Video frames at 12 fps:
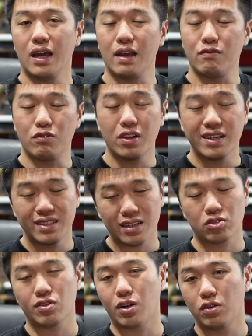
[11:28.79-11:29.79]
it really
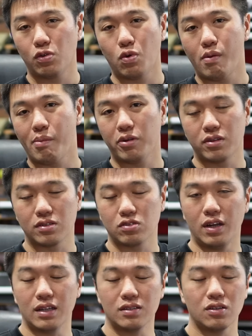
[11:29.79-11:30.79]
does struggle to warm up on the street.